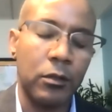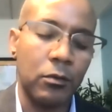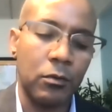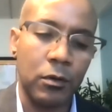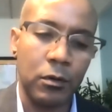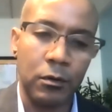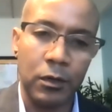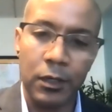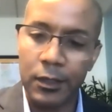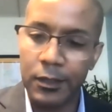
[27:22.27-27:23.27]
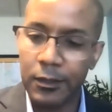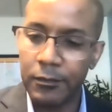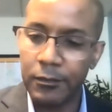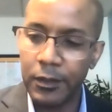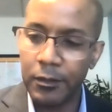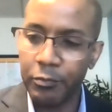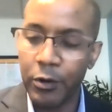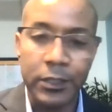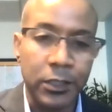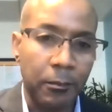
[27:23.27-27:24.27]
your
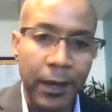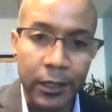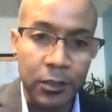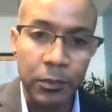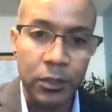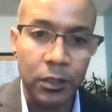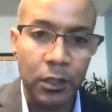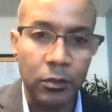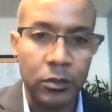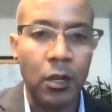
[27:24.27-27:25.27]
project management skills.